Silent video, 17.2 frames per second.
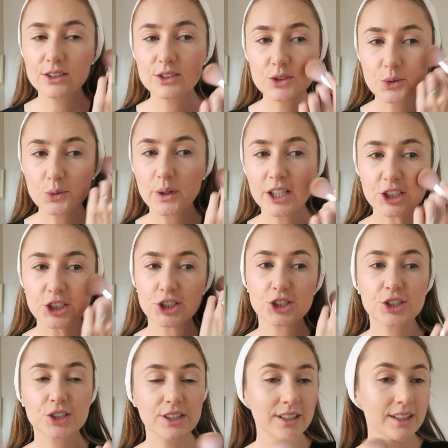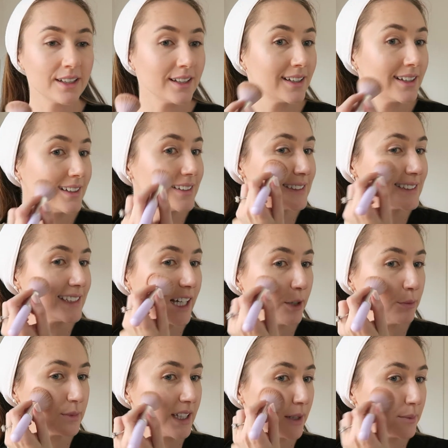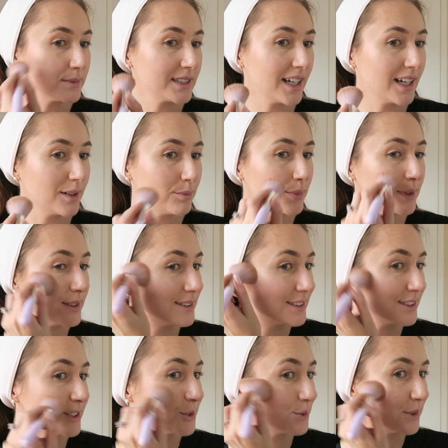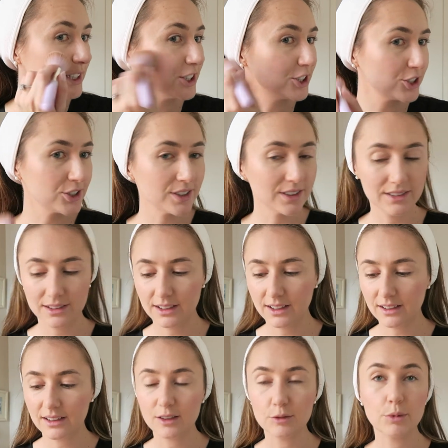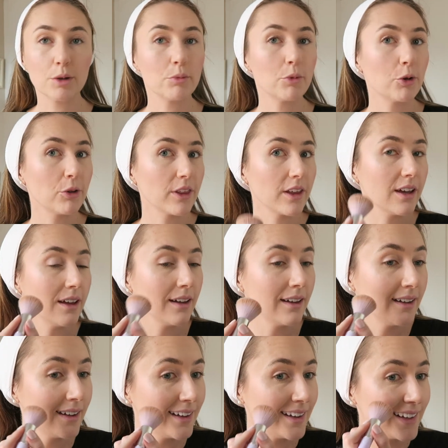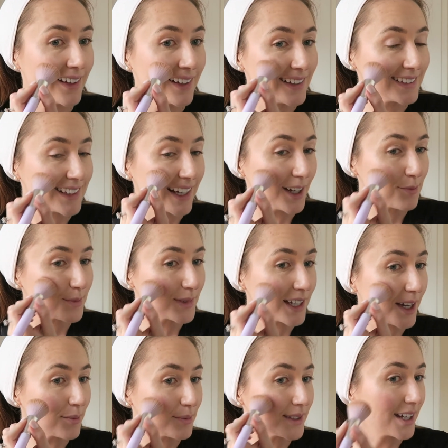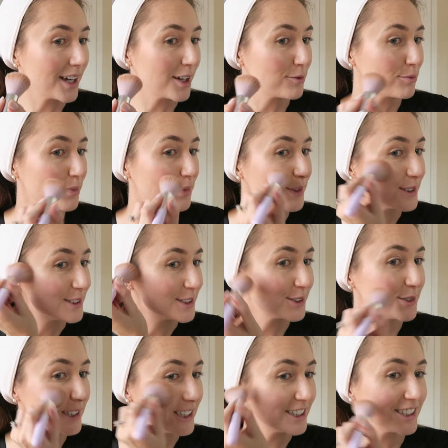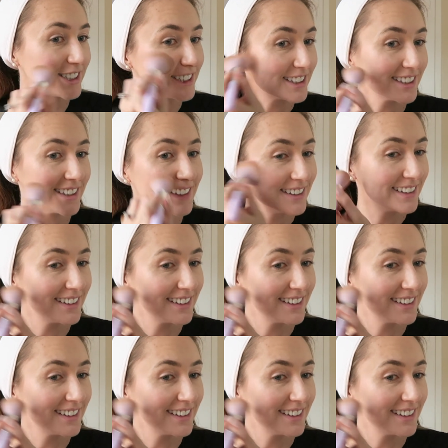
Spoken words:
swish, tap, swish. Need a little bit more there. Tap, swish,